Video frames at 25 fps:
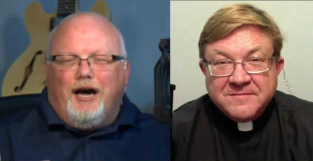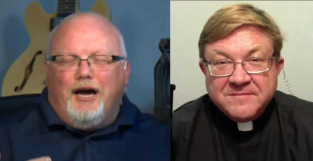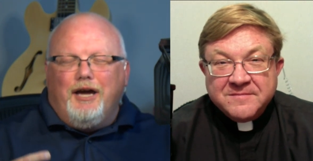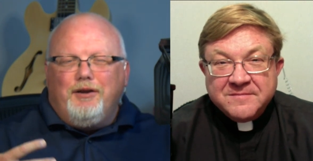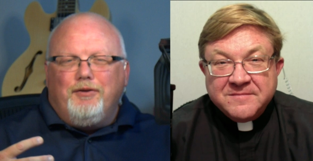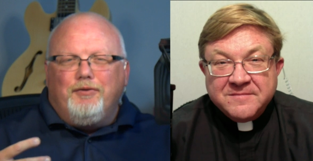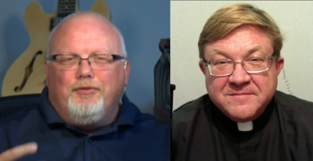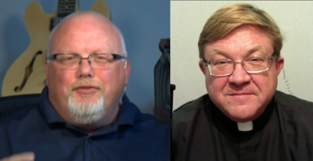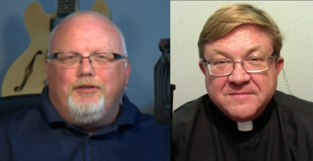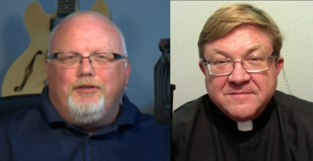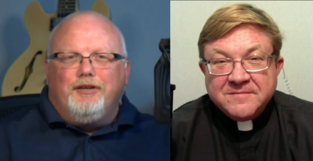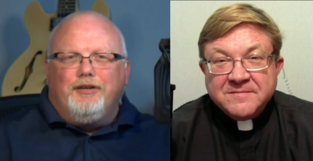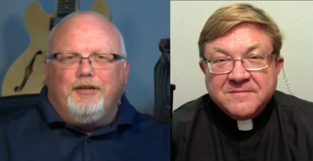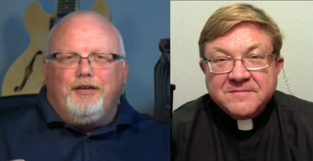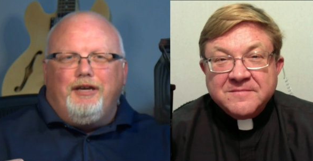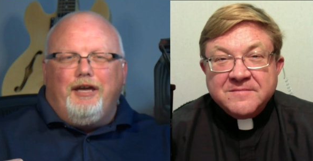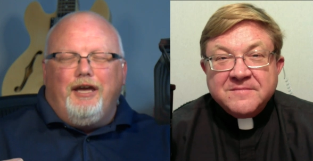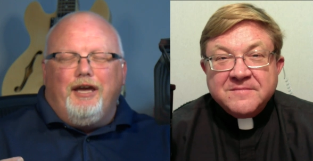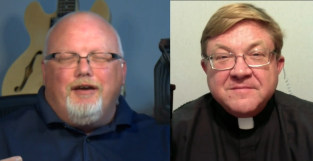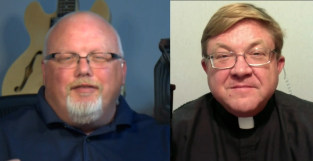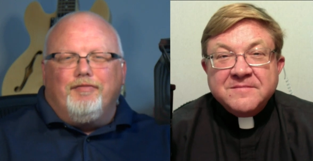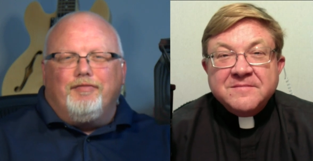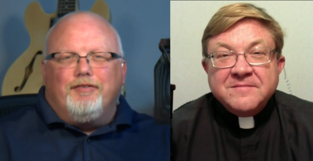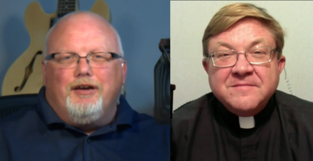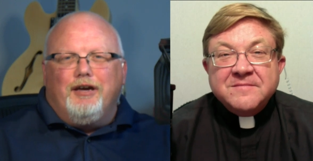Speaker 1: I don't think
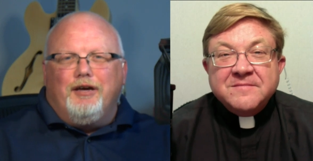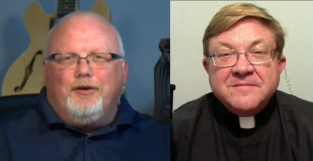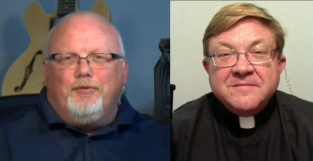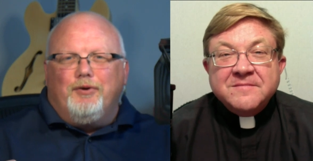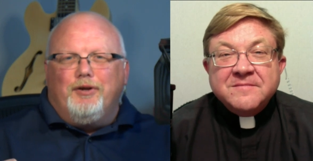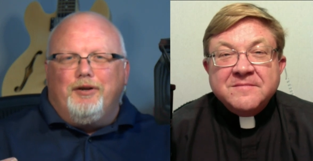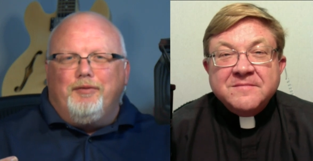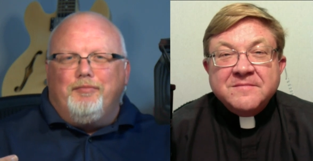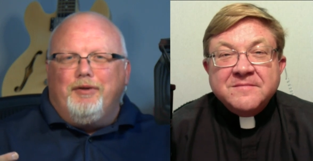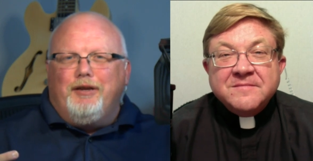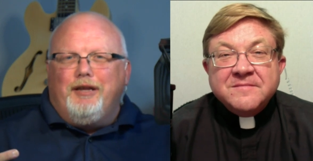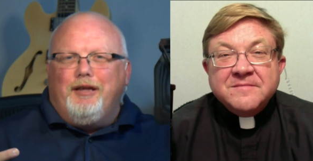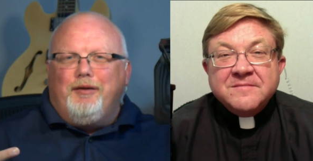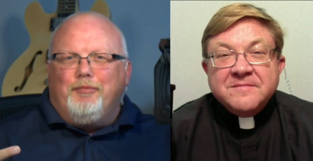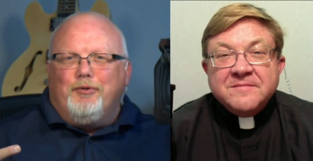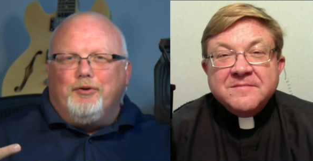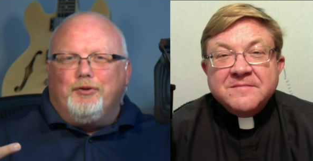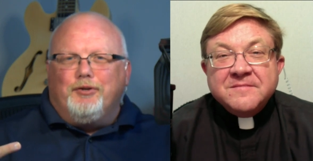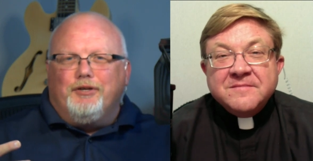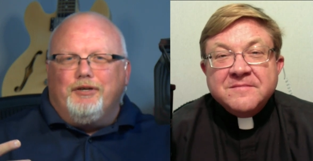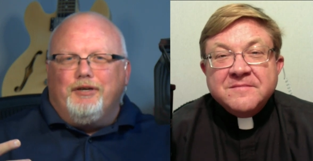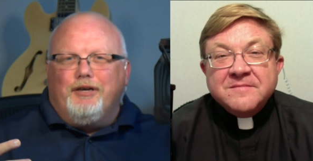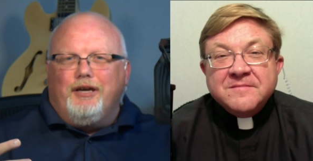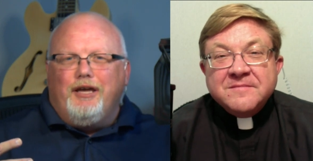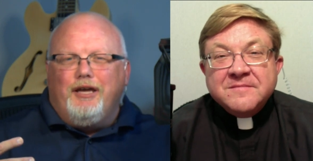GAFCON would have been able
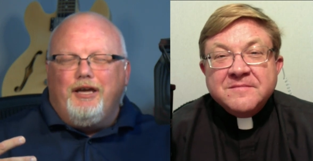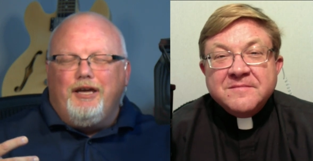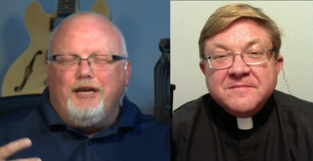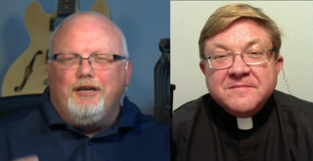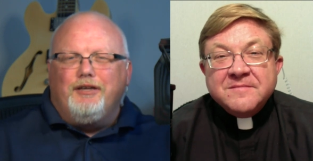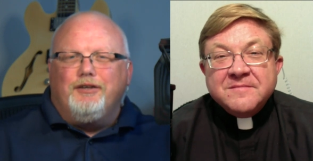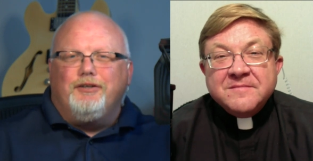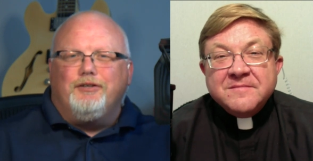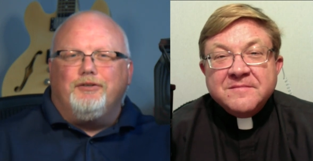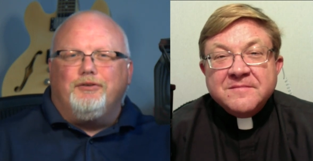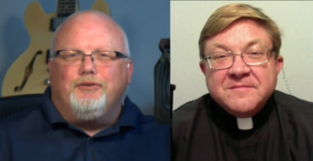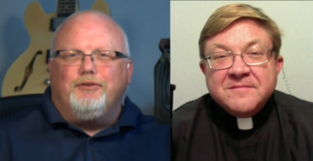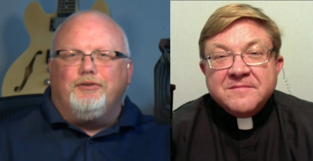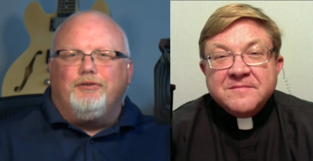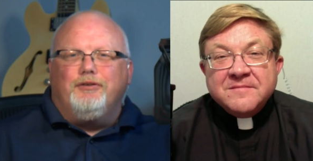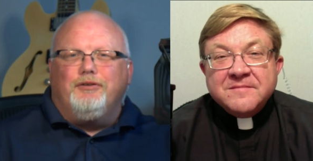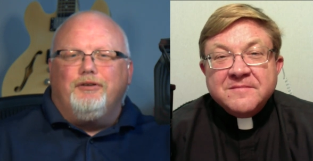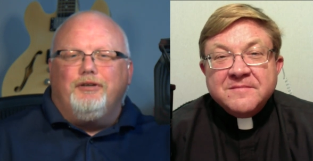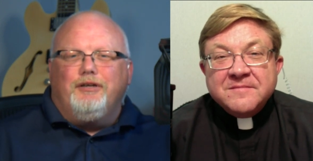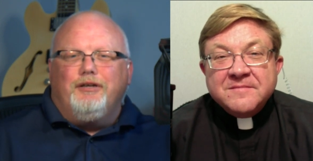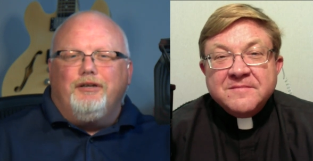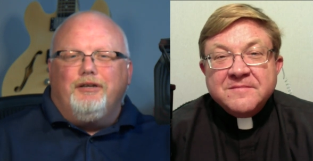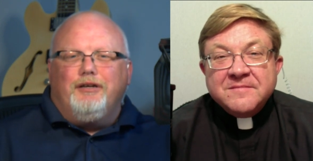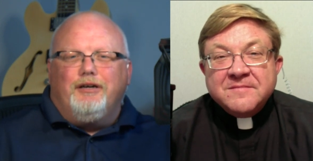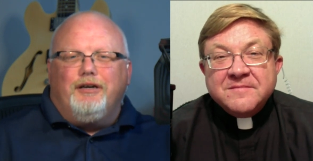to handle
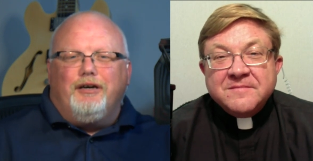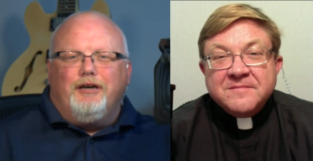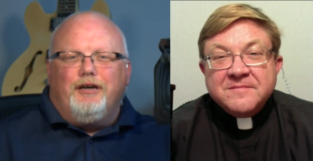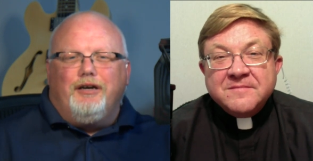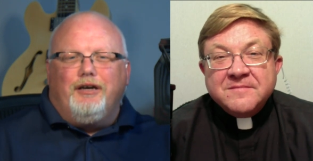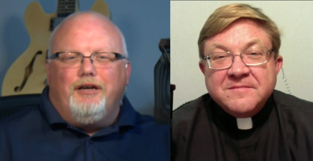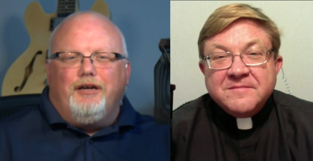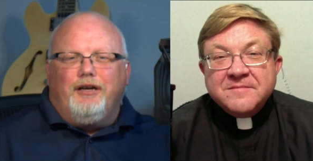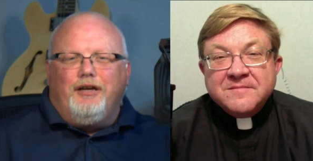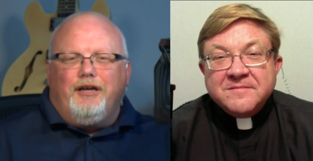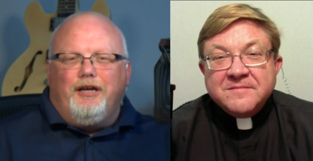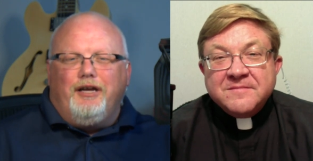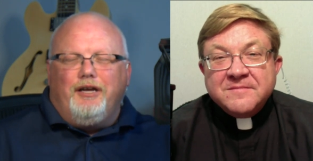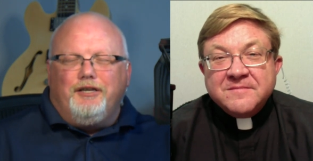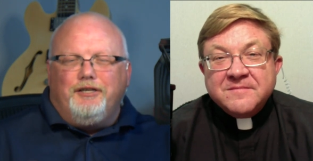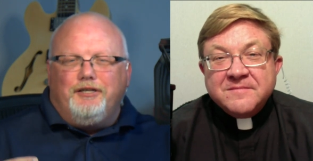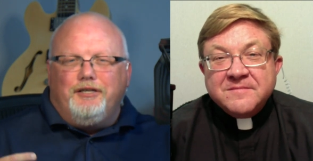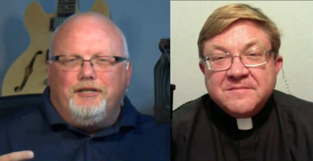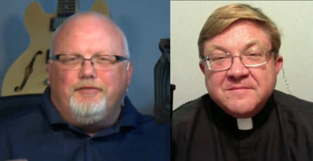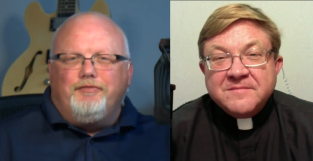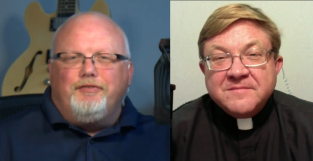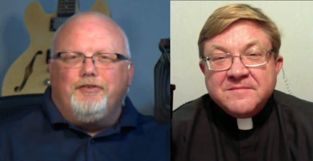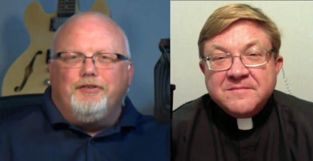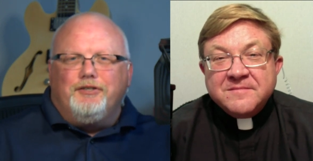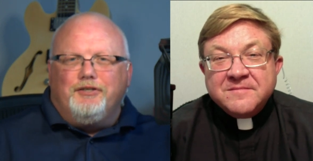uh, a
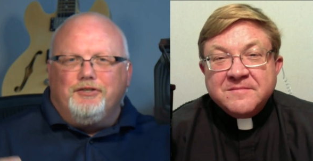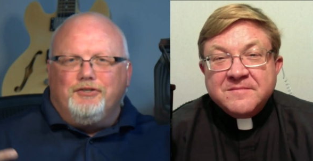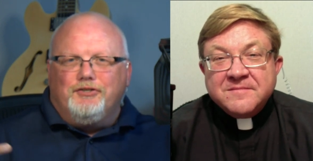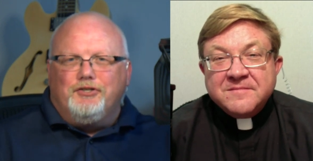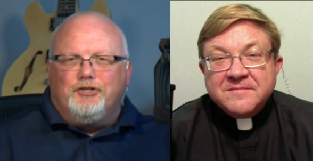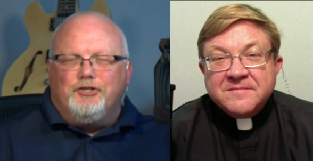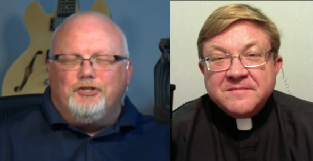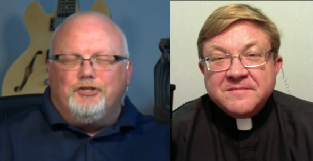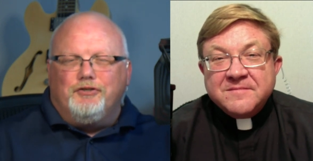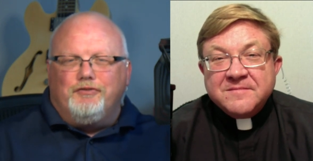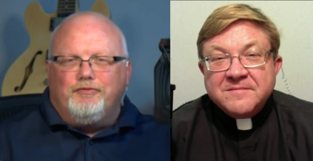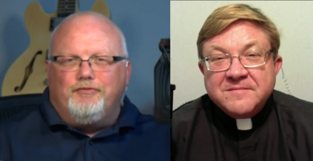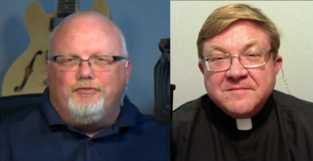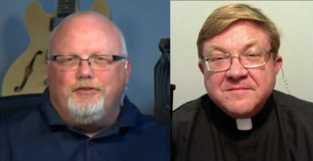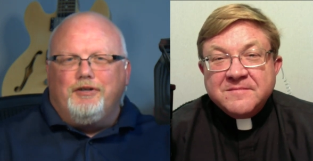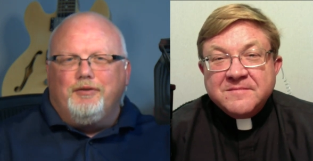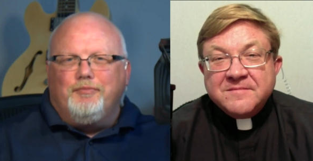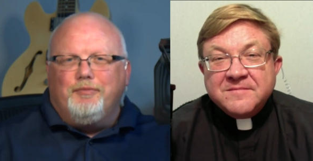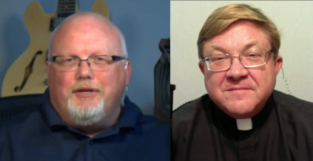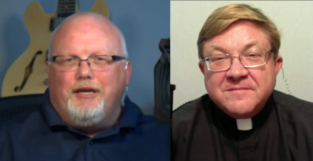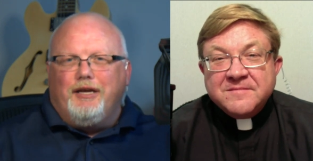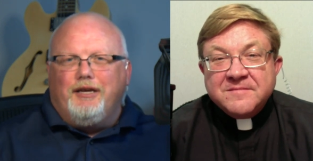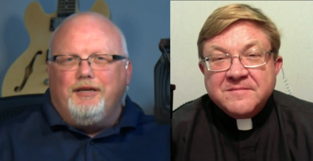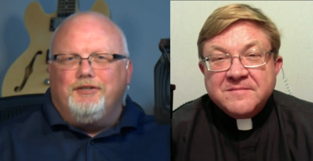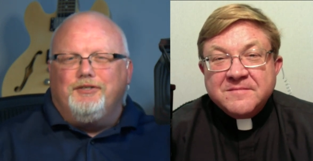different decision
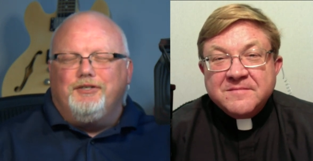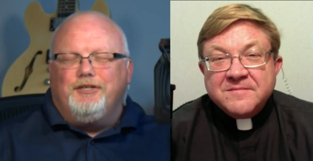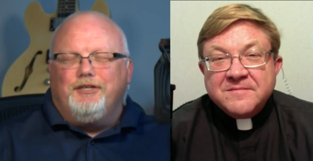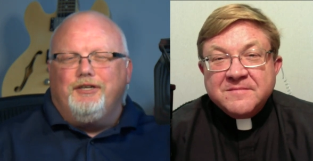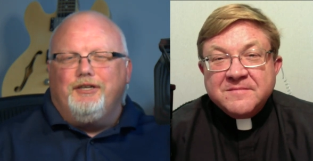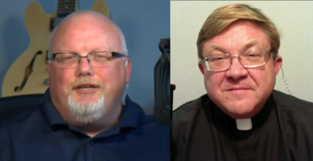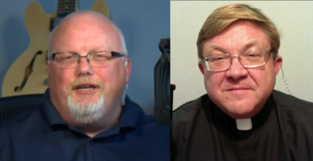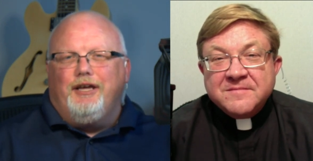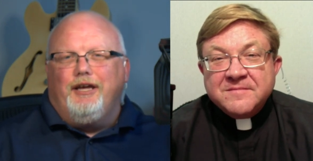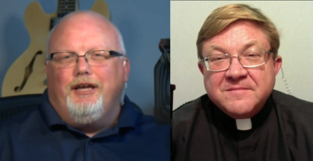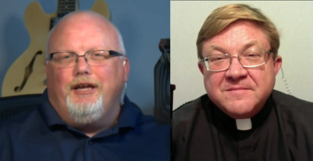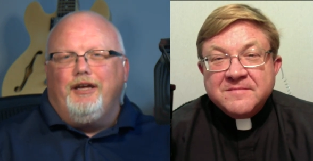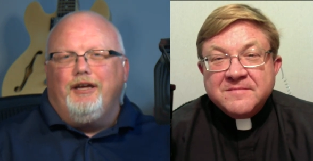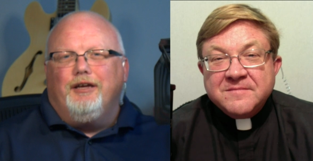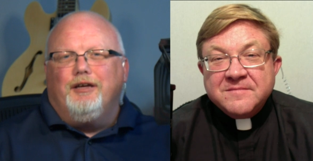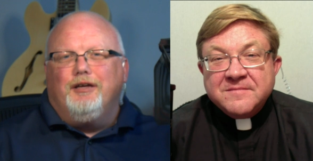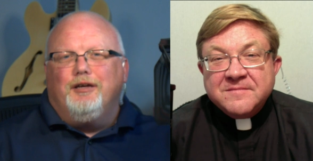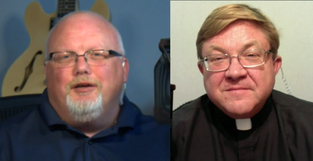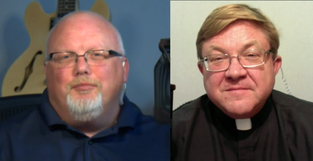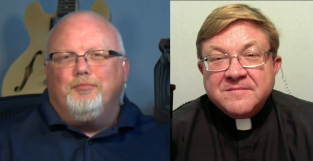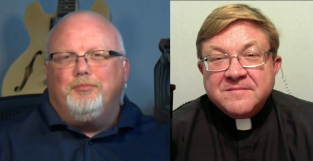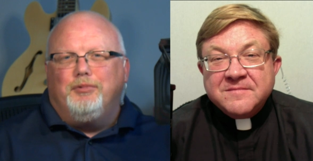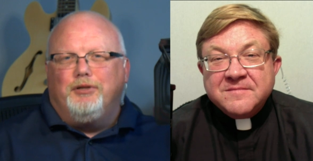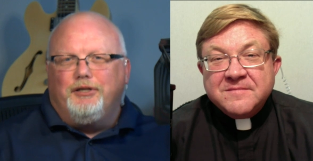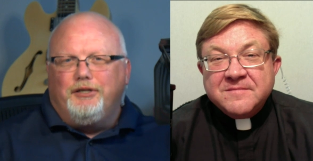from the ACNA
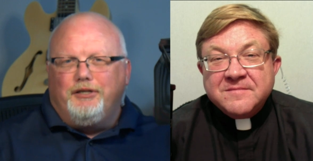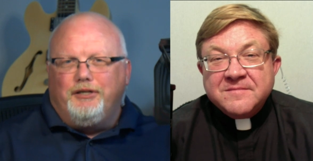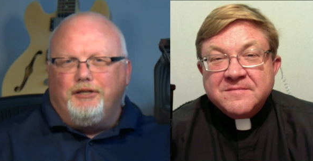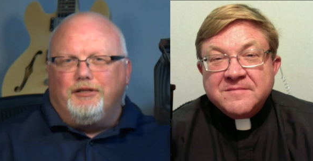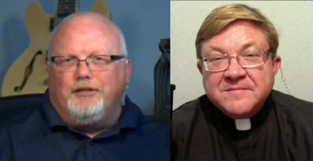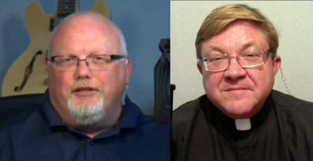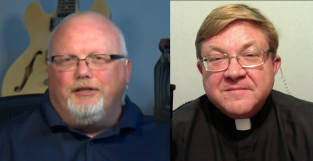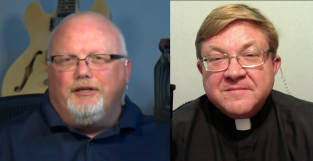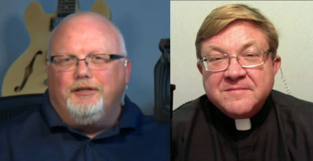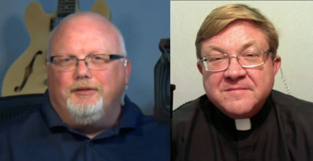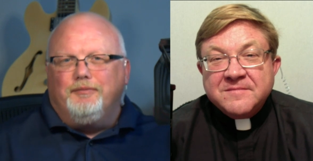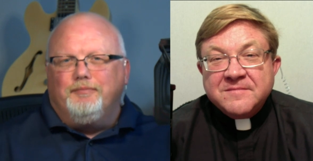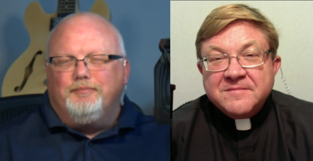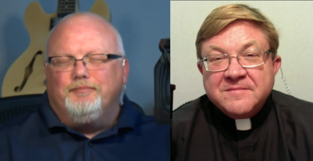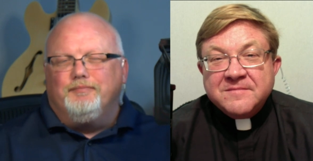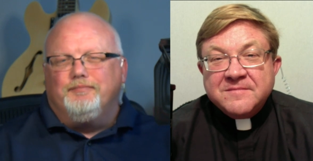politically.